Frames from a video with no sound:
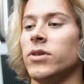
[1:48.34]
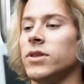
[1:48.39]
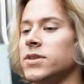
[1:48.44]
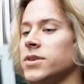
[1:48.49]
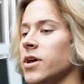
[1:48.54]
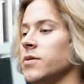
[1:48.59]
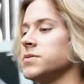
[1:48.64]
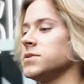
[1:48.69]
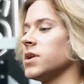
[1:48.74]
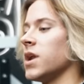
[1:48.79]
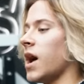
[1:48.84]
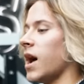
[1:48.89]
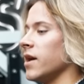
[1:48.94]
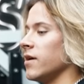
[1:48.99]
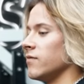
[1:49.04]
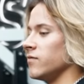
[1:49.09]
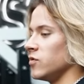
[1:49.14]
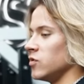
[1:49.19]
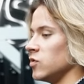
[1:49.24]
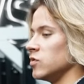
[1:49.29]
the tips that
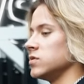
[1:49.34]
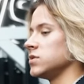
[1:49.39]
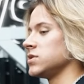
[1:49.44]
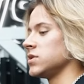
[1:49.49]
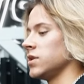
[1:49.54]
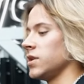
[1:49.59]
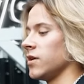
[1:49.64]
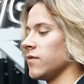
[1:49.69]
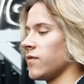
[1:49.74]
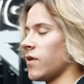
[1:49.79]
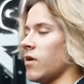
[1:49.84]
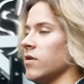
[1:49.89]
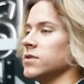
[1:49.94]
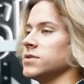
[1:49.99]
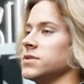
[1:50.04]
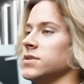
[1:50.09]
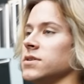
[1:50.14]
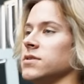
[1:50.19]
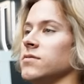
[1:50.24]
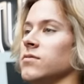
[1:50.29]
I have used, and if I
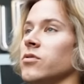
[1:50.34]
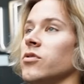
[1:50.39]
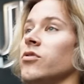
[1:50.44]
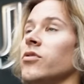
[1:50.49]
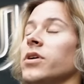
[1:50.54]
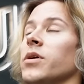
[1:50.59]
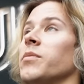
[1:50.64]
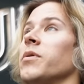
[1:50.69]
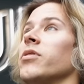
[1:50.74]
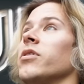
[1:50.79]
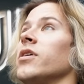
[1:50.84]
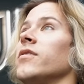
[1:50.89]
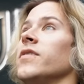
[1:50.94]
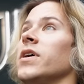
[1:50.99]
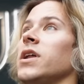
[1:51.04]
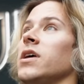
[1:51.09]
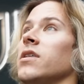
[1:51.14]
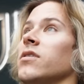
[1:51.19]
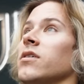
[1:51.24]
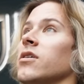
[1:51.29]
was like, literally, I'm gonna think of
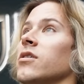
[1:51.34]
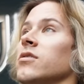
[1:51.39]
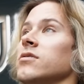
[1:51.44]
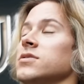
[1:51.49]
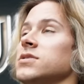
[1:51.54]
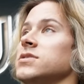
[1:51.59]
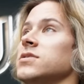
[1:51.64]
anything under the